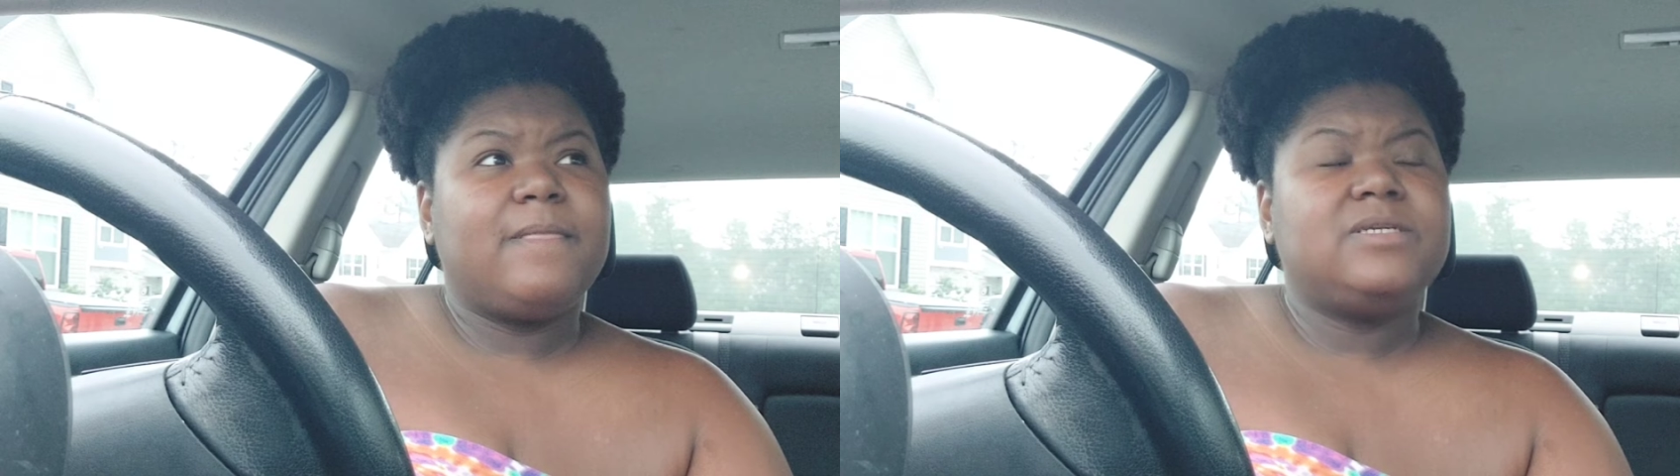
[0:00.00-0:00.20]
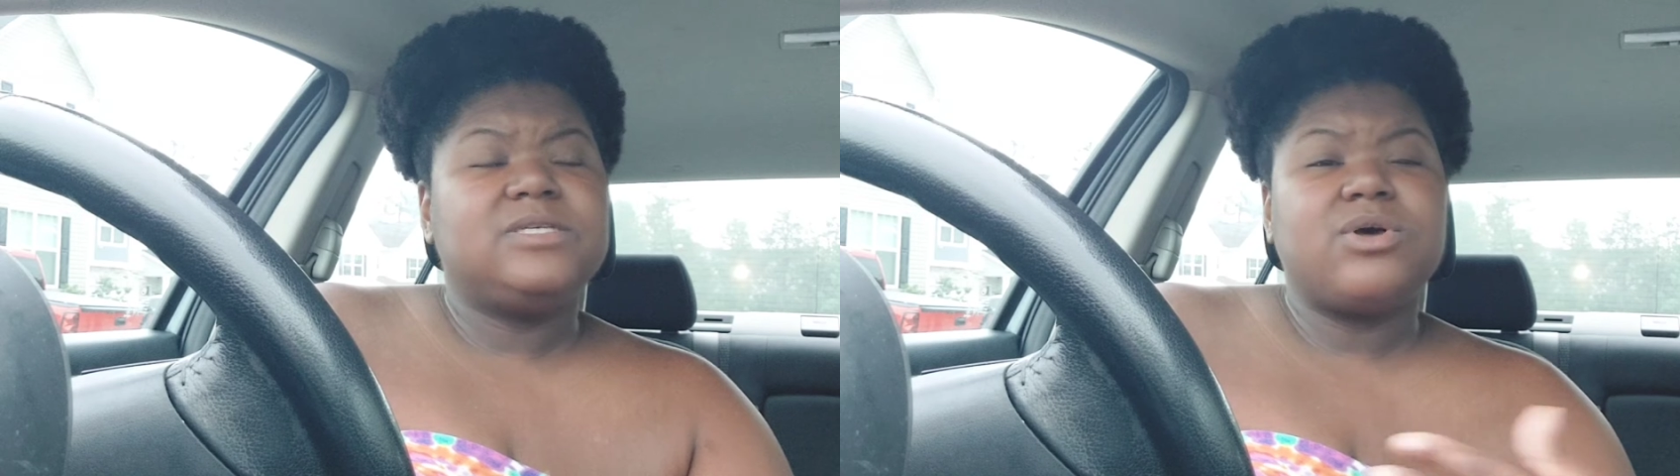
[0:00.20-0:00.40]

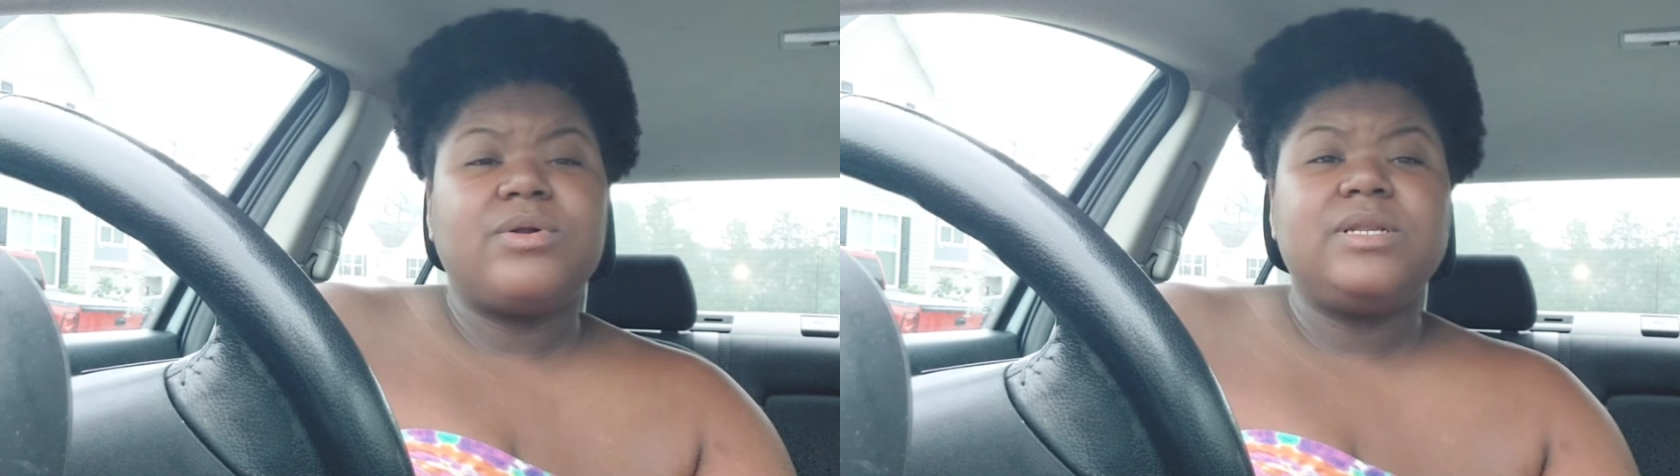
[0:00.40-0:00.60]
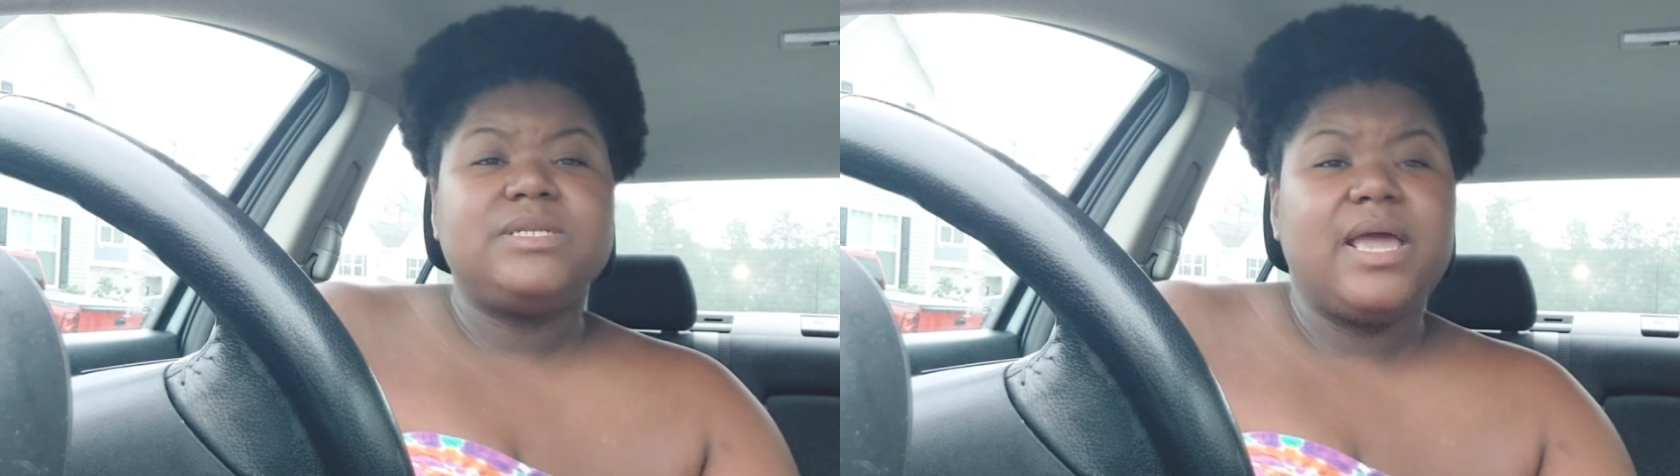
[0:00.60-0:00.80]
just
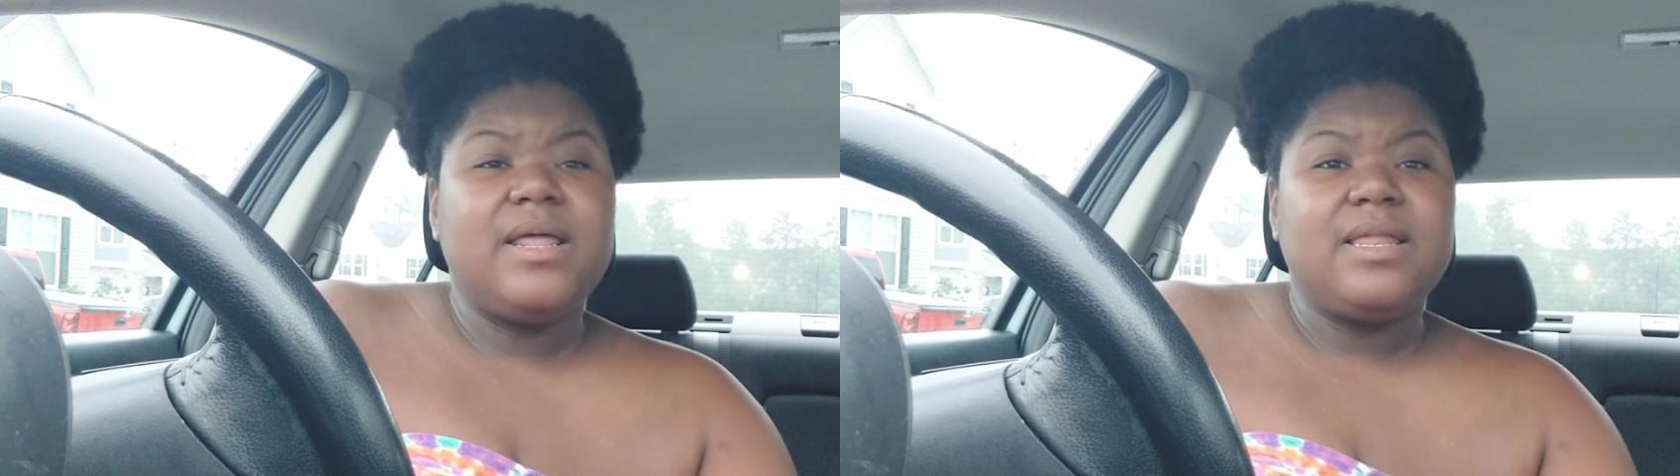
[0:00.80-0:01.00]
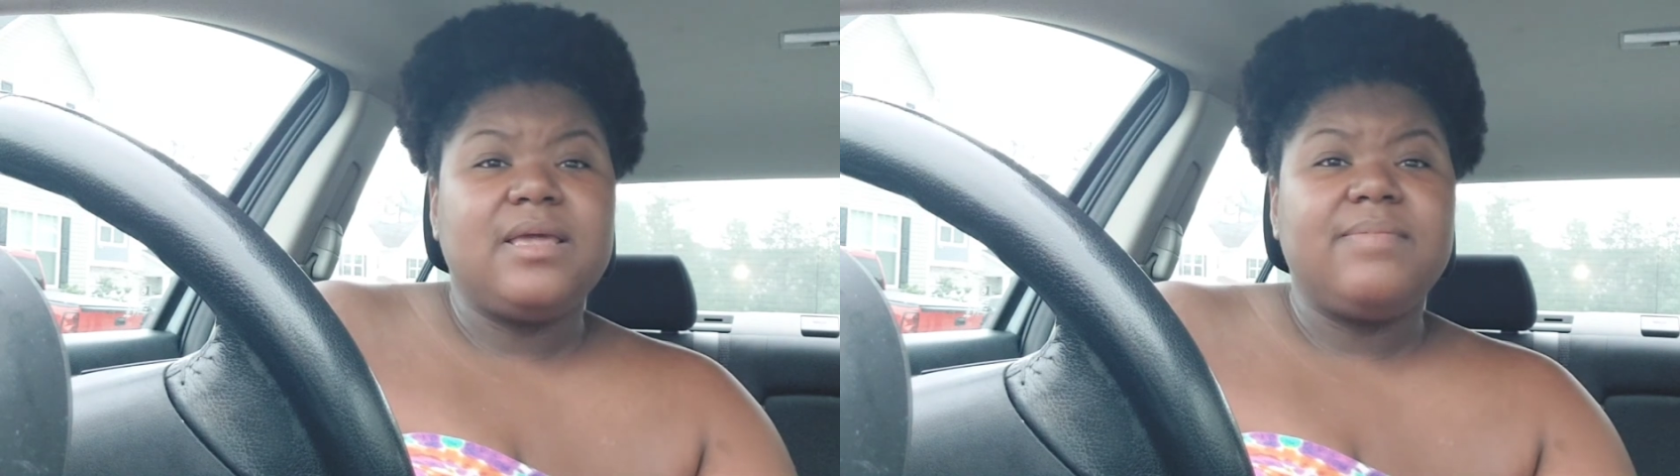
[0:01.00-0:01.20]
on a
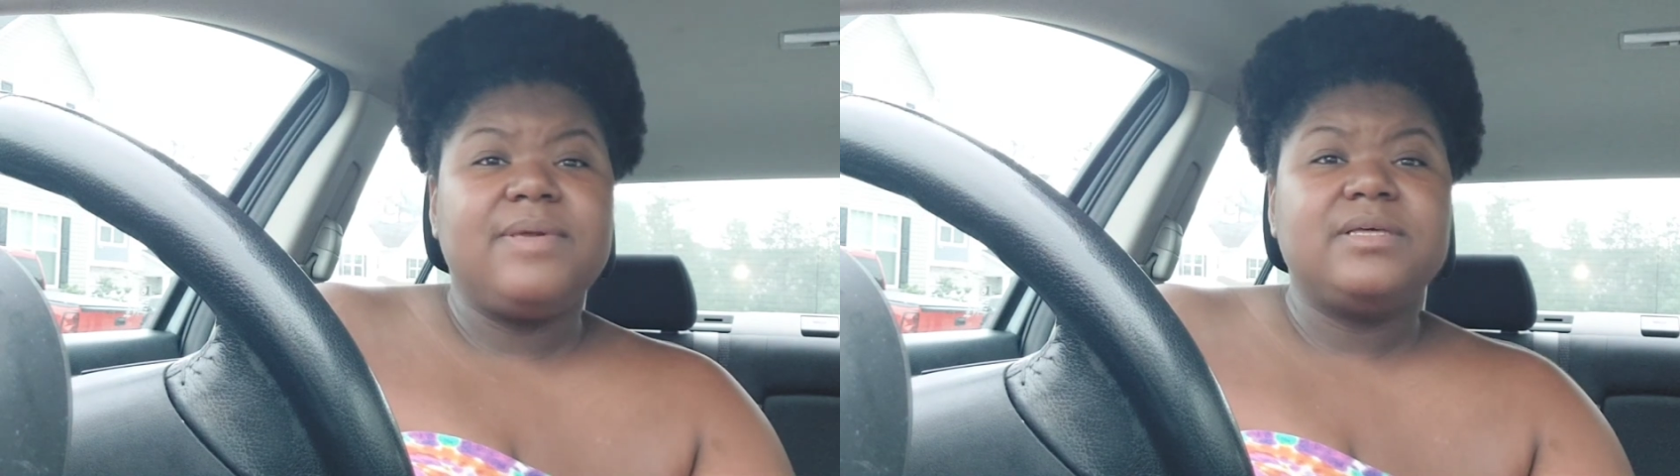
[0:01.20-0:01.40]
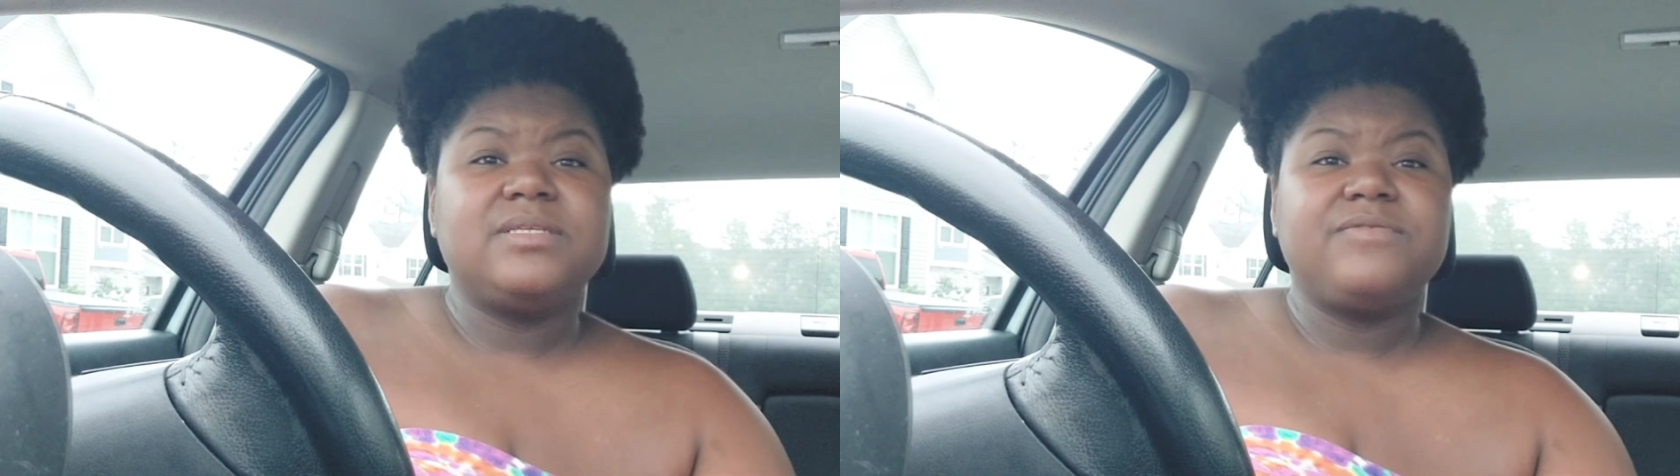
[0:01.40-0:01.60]
daily
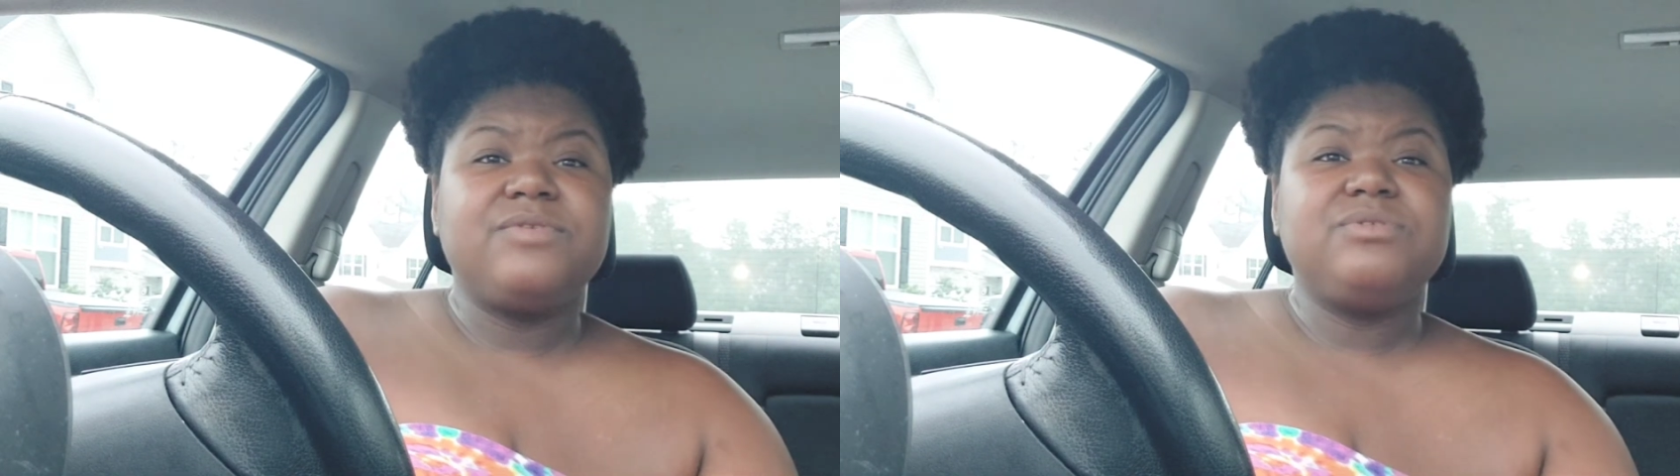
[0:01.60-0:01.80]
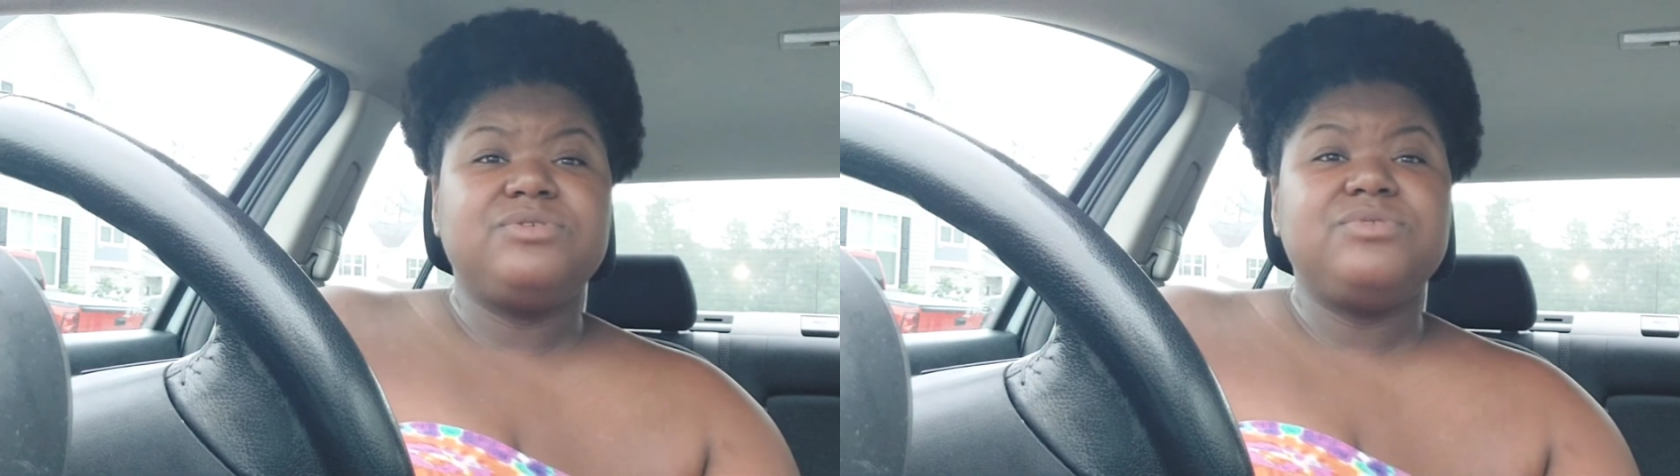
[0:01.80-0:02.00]
because if
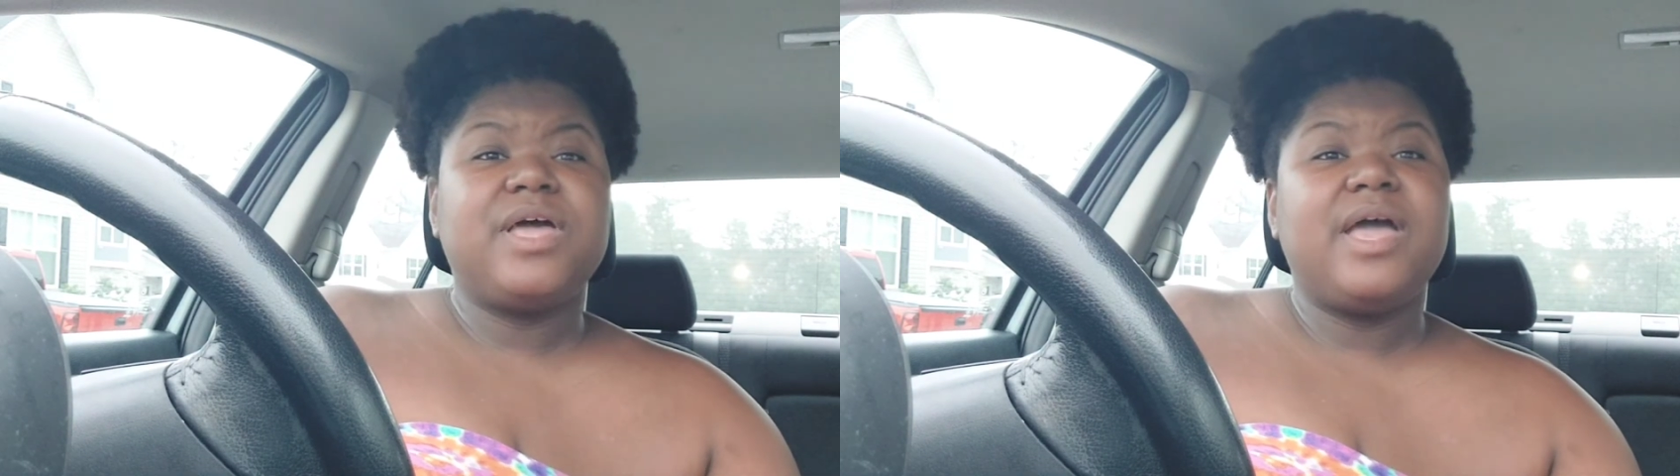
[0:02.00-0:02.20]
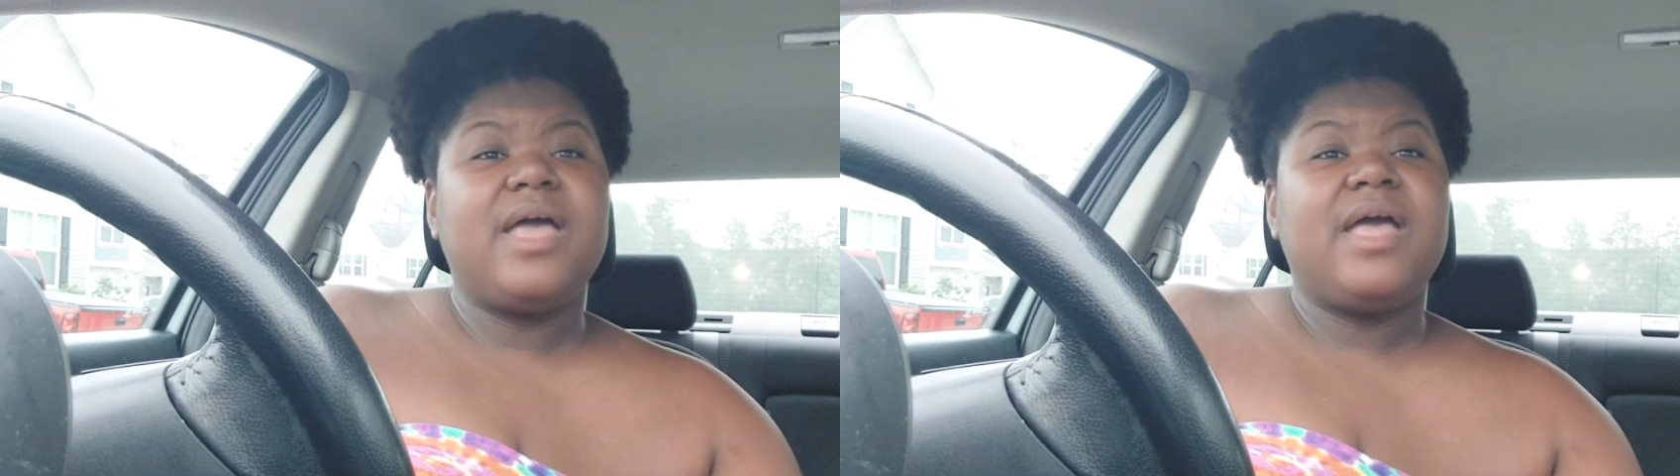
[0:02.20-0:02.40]
you do
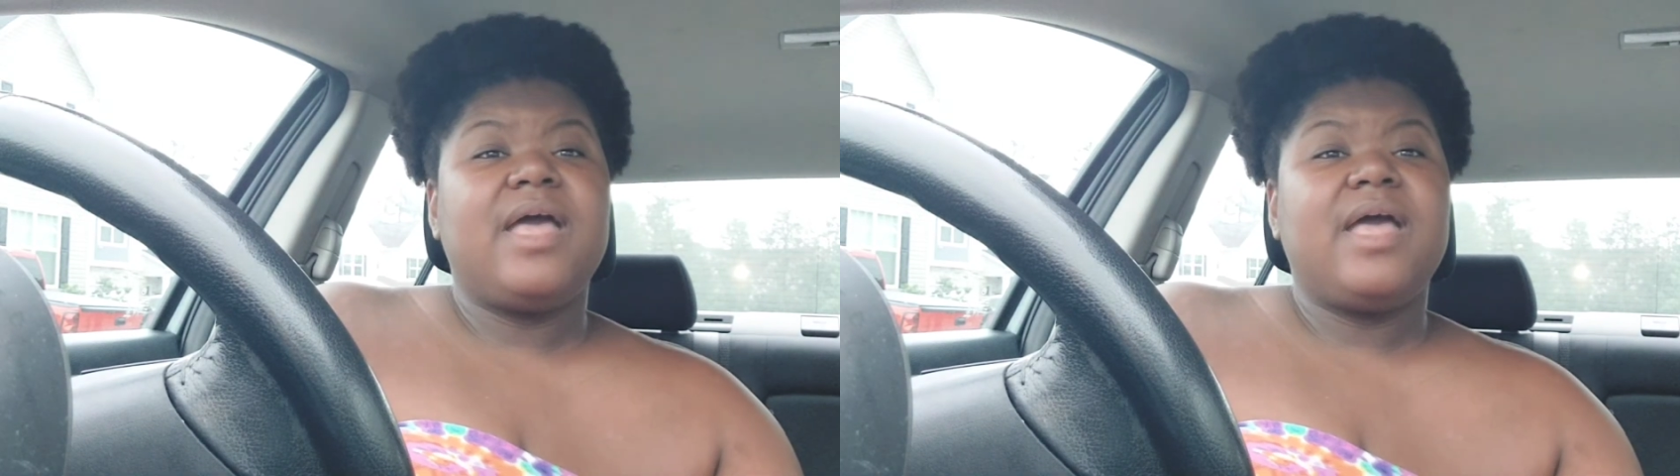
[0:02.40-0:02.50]
that,